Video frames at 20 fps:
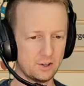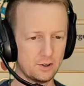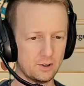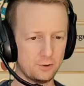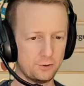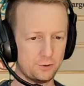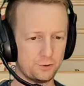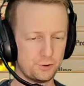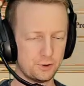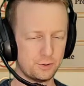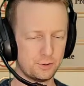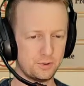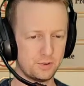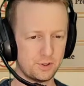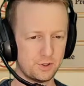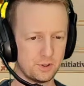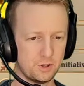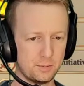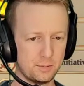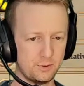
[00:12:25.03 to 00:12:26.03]
whose job is
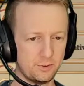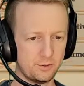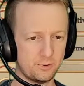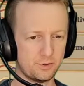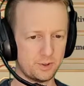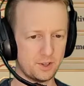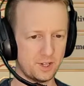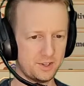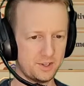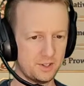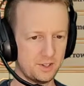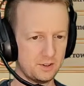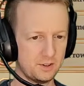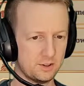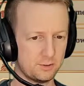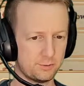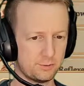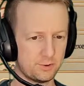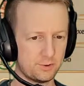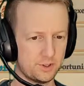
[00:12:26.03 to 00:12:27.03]
going to be fighting on
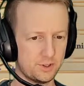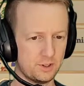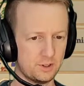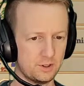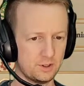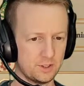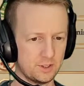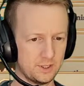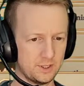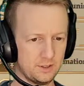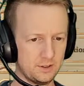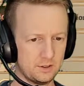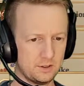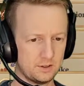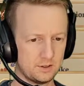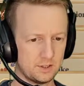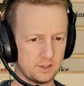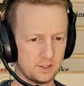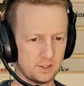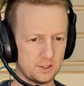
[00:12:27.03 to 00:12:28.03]
the front line,
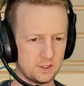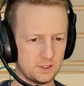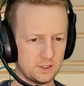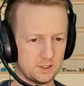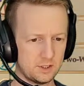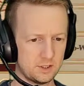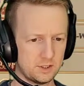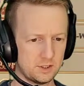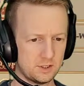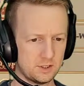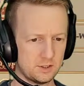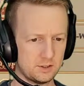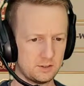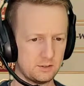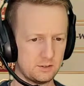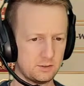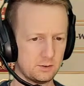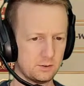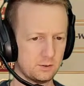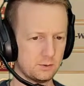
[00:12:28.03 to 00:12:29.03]

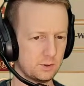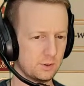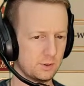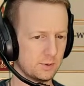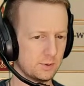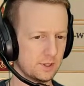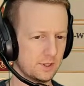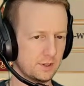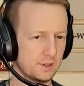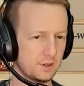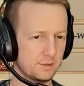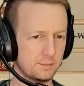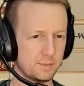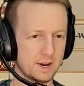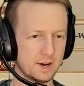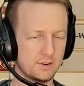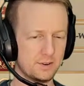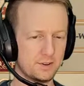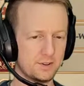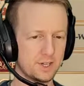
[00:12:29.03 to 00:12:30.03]
we want
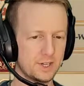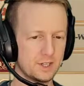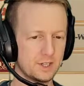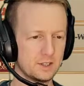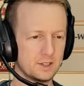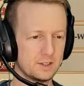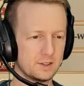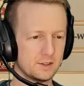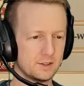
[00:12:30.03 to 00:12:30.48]
power attack.